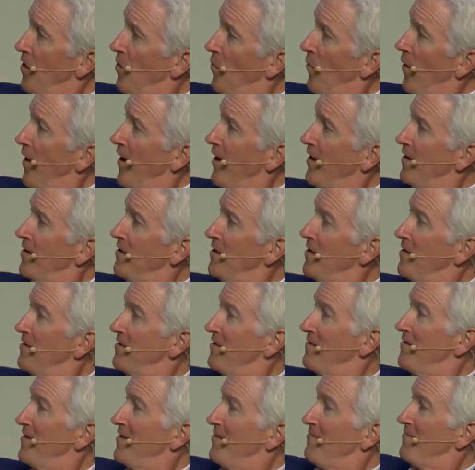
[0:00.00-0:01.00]
when
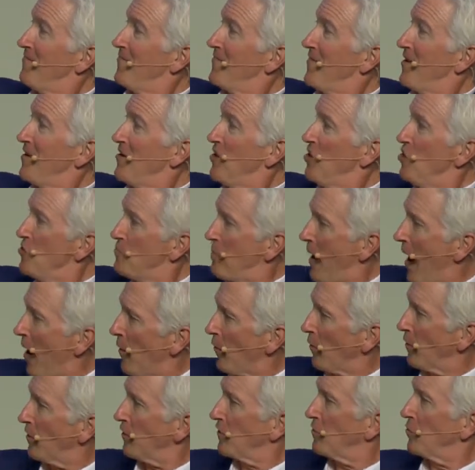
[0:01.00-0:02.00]
new
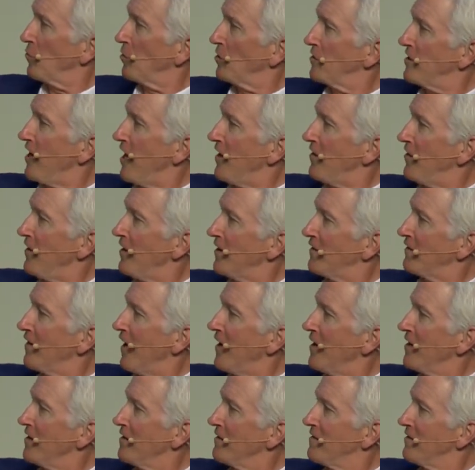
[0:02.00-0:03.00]
powers will take the
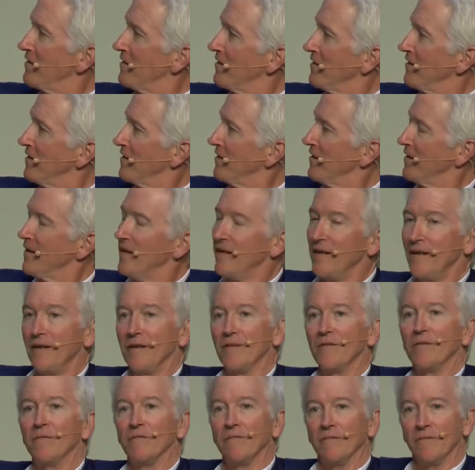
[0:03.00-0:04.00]
ascendance,
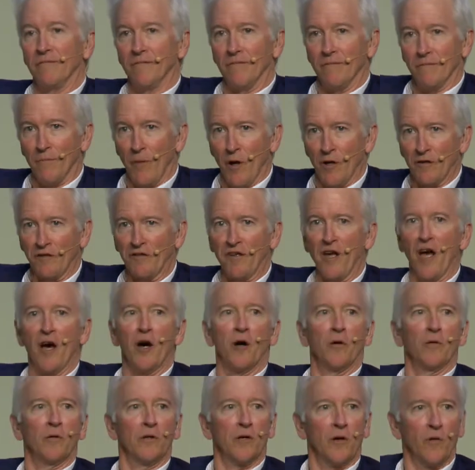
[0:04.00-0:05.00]

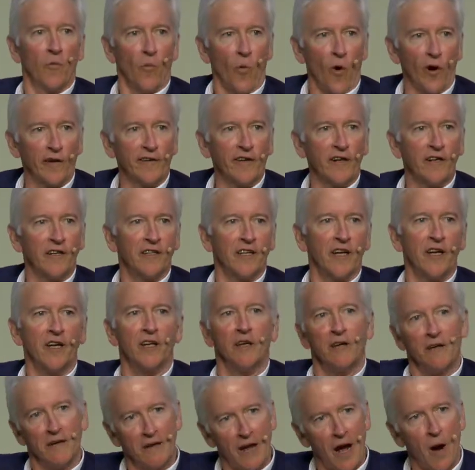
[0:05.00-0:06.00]
Moscow,
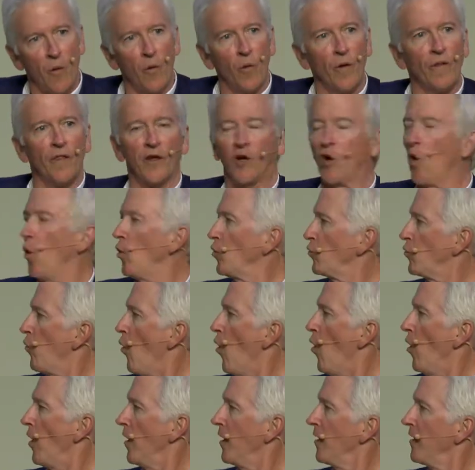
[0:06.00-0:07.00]
Washington, now we're in the Cold
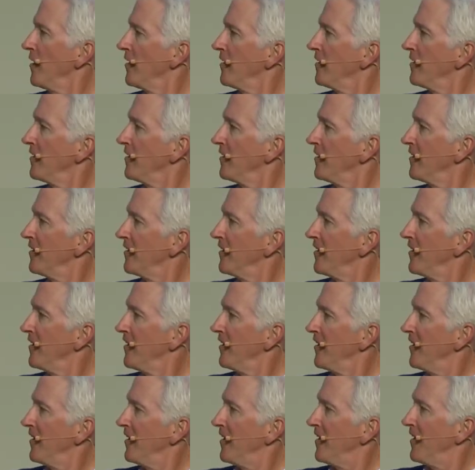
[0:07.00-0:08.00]
War.
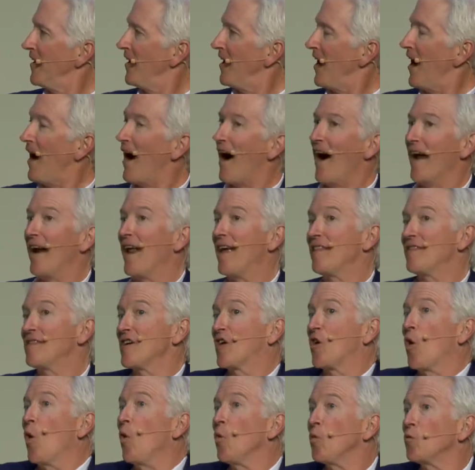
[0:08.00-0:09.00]
And the
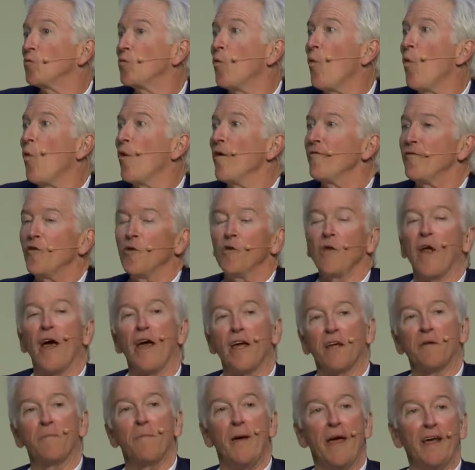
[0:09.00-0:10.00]
Cold War, if you
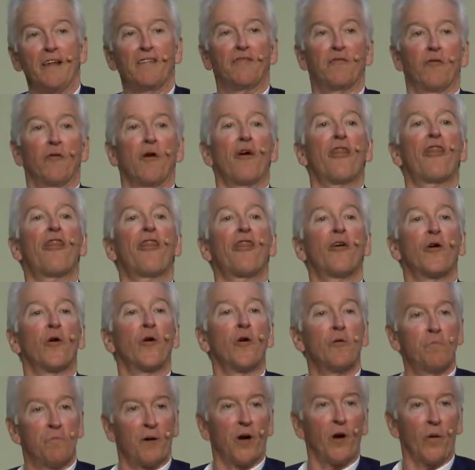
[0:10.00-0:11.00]
like, makes for a
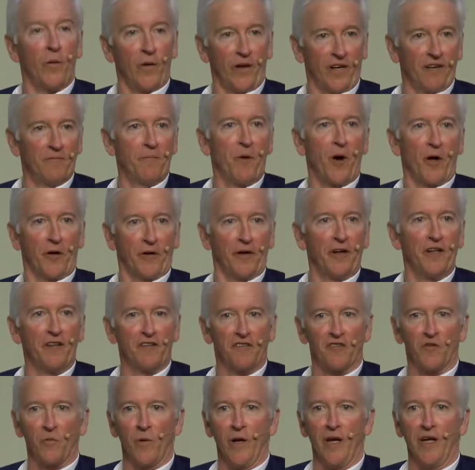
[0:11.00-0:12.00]
third period of modern
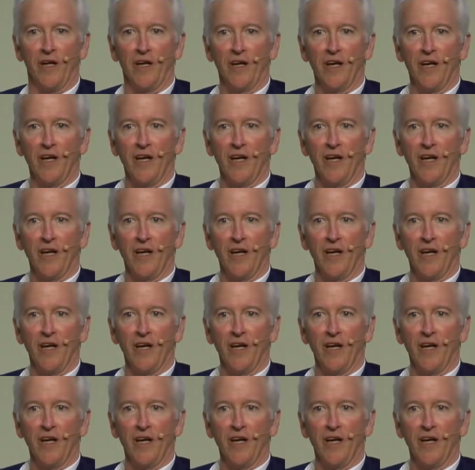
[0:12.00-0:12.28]
history,